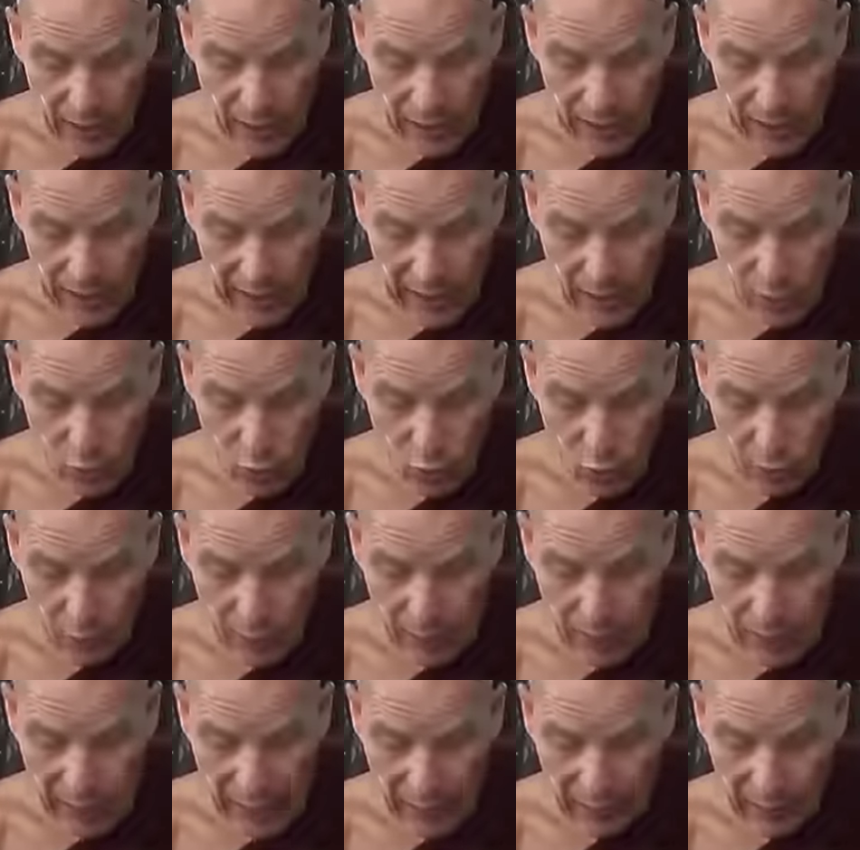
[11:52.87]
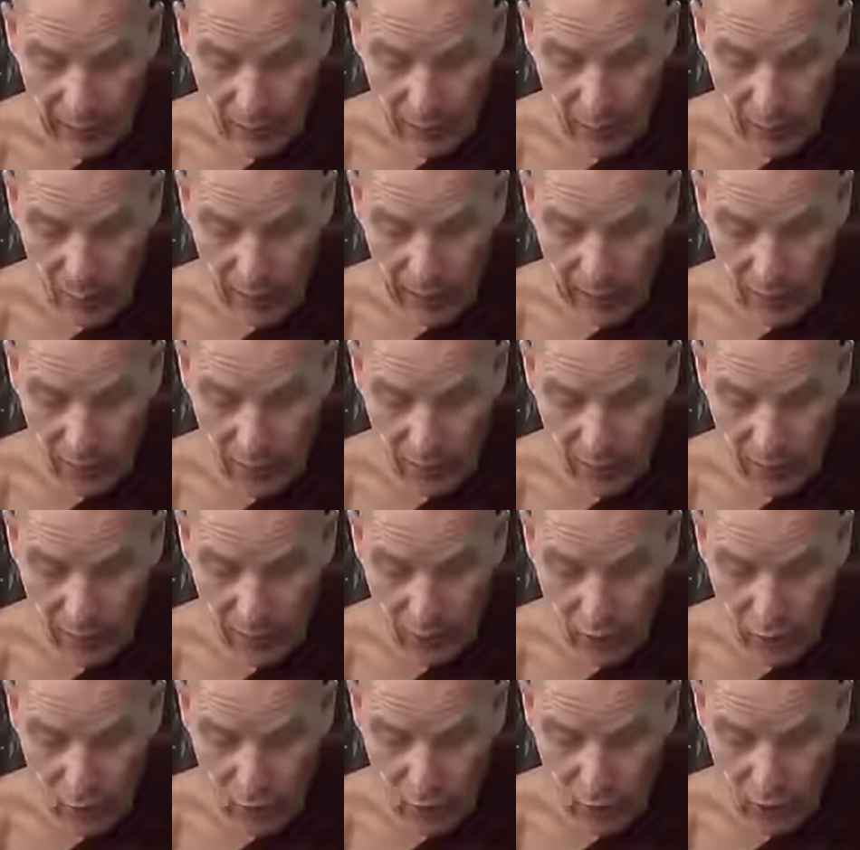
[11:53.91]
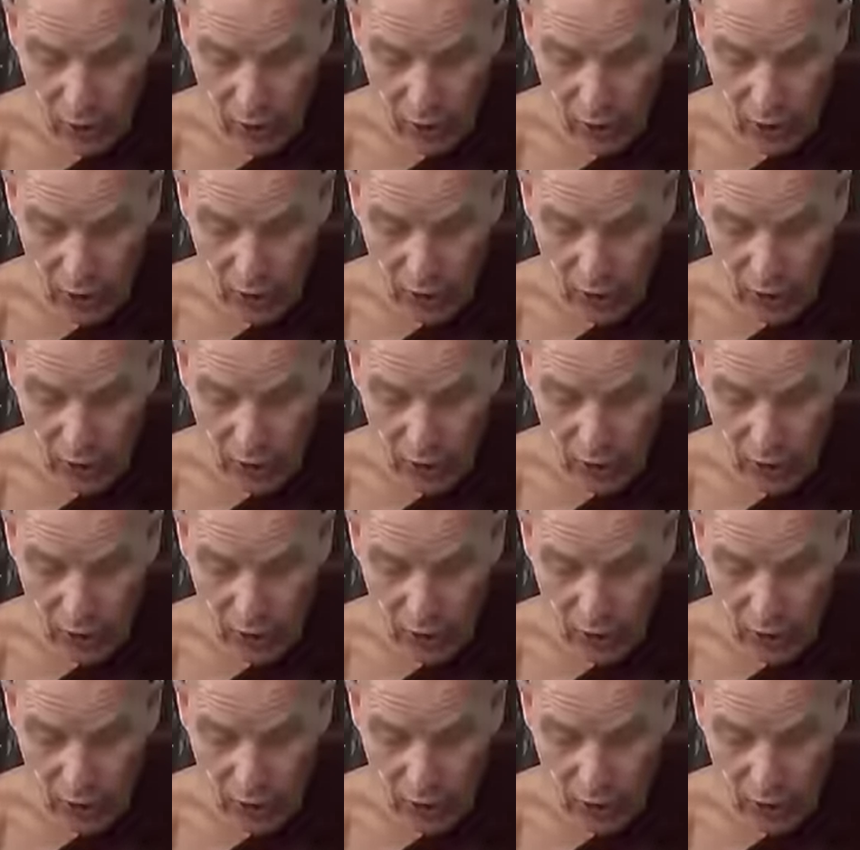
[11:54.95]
again as humans, are we born into the future,